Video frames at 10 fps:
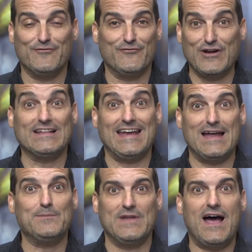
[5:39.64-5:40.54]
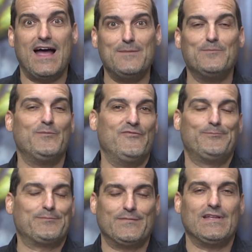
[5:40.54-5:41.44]
really, I'm, I'm,
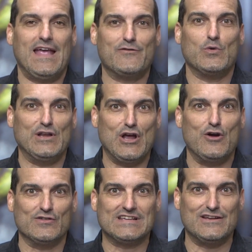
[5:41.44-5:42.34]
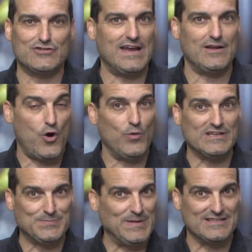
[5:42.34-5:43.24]
everyone knows I try and
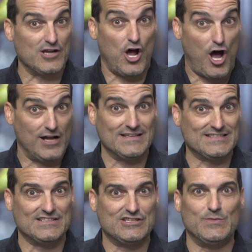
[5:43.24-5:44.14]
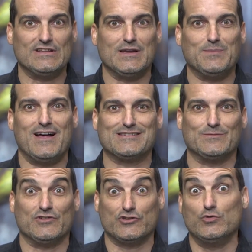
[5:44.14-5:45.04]
always be as honest as humanly
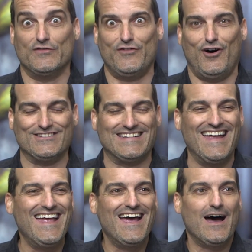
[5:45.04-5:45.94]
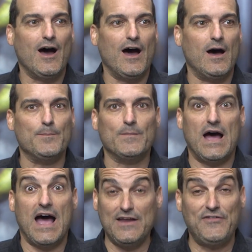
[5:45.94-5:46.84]
possible to a fault. Um,
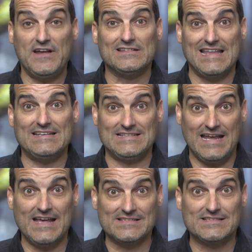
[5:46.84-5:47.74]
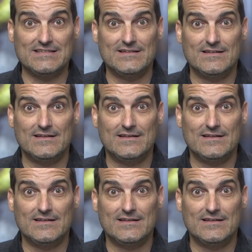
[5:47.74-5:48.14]
I failed that test